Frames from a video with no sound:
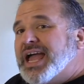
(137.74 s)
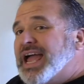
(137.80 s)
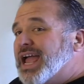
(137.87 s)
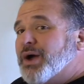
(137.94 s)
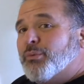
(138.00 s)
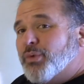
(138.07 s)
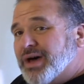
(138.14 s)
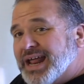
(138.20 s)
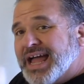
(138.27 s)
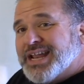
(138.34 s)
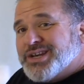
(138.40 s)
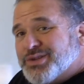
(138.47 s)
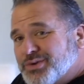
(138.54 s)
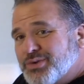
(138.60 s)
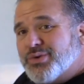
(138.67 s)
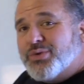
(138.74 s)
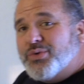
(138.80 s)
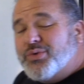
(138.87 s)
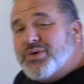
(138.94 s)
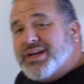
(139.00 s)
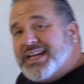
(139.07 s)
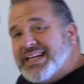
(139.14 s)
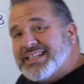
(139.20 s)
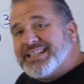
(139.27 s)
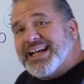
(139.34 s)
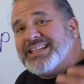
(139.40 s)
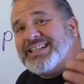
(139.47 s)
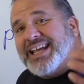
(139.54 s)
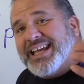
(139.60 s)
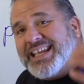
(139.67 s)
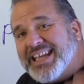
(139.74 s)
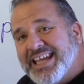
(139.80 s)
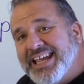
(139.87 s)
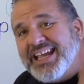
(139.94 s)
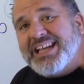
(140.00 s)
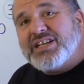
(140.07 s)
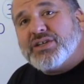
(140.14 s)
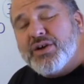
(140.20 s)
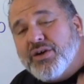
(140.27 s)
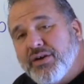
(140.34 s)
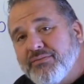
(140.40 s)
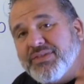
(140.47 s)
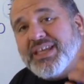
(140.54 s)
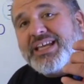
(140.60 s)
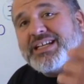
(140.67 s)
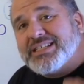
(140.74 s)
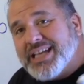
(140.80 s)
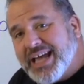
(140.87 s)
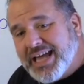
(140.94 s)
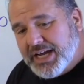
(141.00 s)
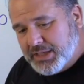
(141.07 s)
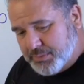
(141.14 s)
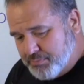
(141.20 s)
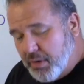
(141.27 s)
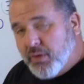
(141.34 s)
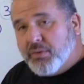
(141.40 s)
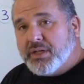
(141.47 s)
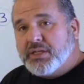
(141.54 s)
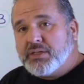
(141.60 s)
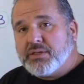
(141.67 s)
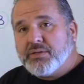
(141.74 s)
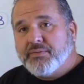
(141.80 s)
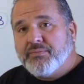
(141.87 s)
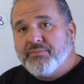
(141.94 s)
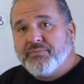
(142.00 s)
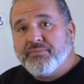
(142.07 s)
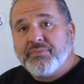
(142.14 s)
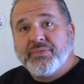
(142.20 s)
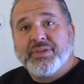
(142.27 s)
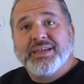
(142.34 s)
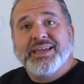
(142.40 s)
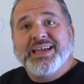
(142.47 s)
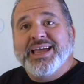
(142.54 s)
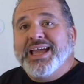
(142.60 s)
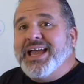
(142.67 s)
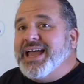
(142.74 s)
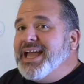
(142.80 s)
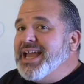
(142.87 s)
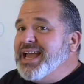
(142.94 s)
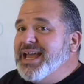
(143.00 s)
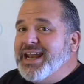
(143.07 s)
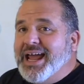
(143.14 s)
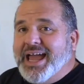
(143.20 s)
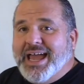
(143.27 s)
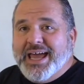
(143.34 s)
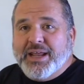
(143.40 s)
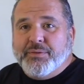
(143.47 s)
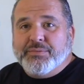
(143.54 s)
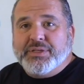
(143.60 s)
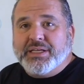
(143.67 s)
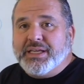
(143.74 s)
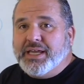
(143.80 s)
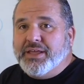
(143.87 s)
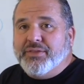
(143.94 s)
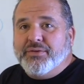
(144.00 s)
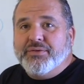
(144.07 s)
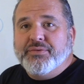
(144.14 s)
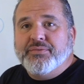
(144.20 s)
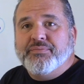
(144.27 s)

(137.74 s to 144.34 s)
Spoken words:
And what I do is I take each of these exponents and I add them together.